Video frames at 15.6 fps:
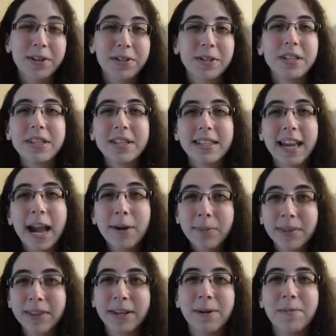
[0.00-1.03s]
So I just
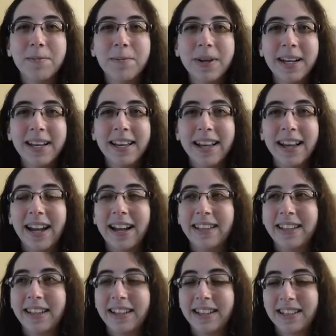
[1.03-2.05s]
kept them. And
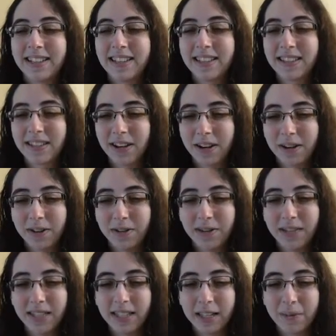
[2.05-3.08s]
then I didn't start
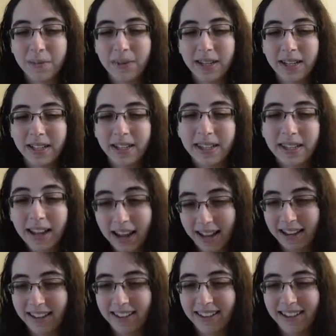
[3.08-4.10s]
using them
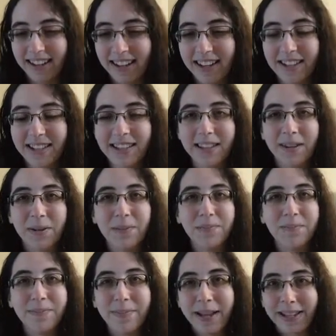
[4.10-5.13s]
again until
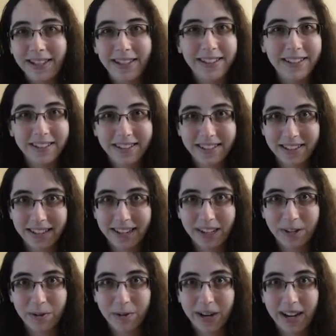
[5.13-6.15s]
many years
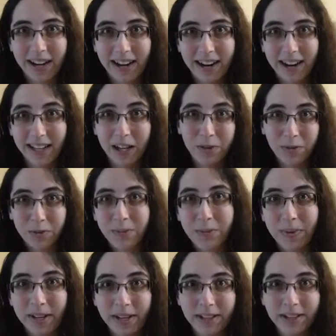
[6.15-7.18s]
later where I gave
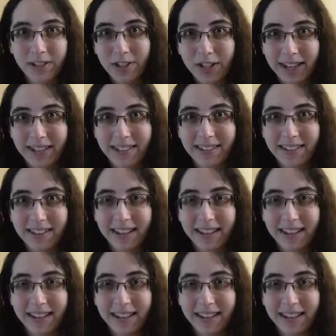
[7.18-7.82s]
them another chance.